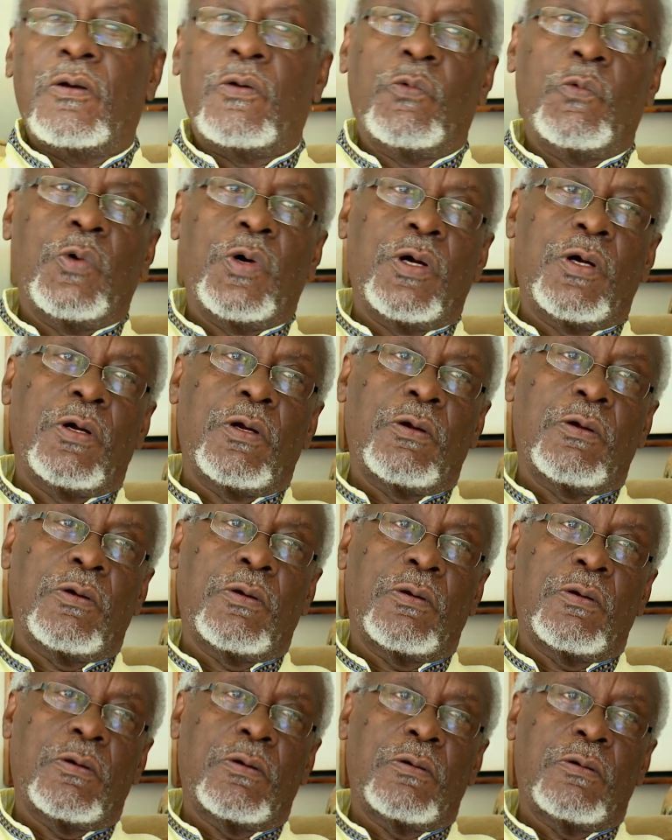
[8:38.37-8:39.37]

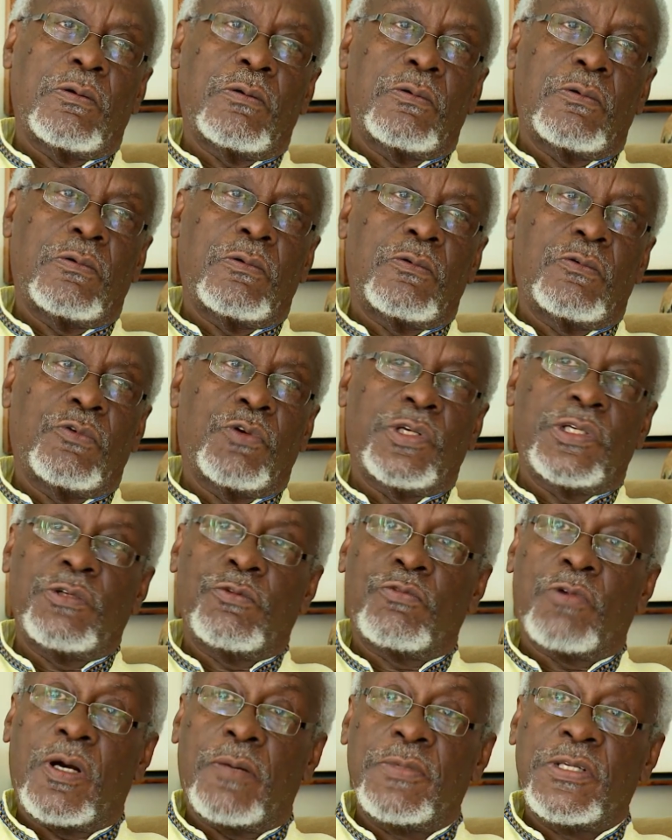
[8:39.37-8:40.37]
were Ruddy
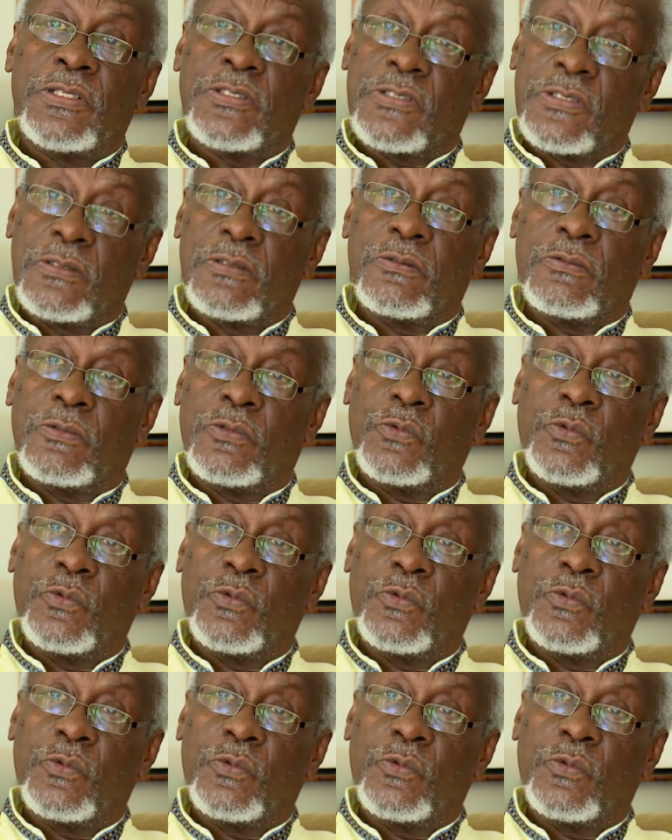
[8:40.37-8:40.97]
Robinson,